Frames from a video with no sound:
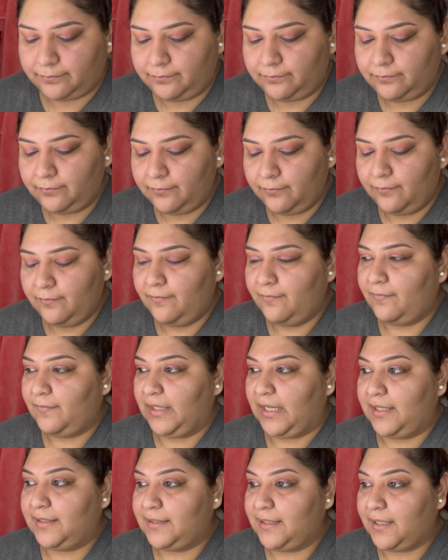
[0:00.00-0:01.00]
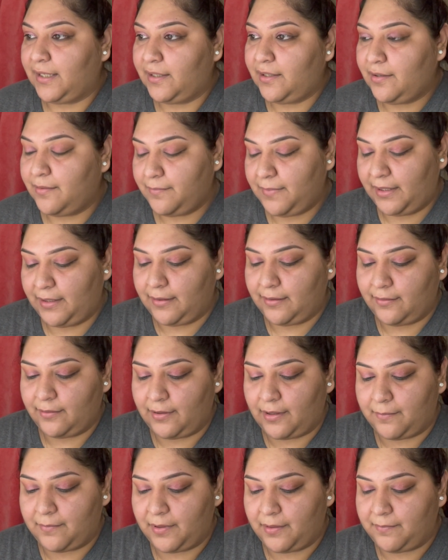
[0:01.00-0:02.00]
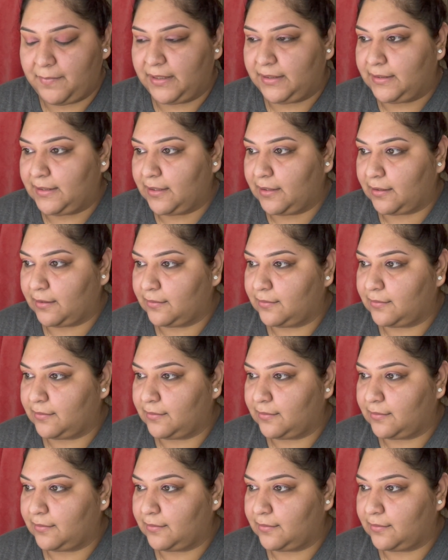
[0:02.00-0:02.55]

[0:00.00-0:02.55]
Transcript: I think I hear my grandma and my tia